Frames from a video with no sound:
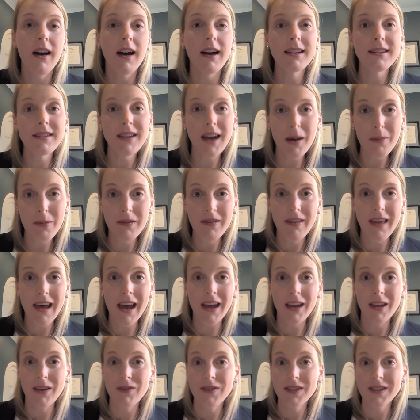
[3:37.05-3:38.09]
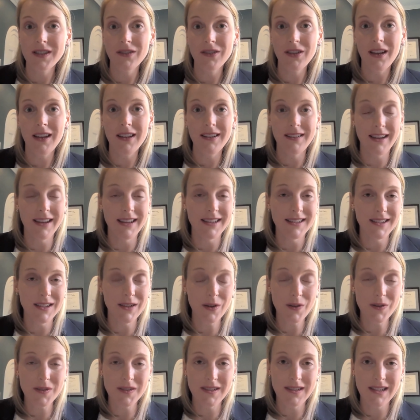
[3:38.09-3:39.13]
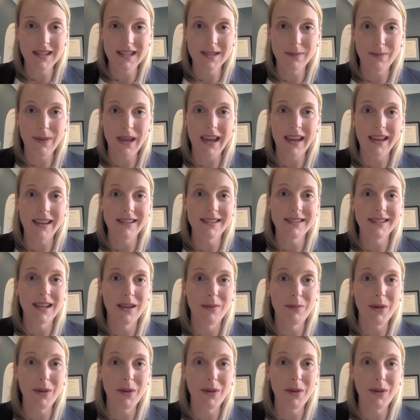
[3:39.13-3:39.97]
On top of that, you've still got nice yields in the space.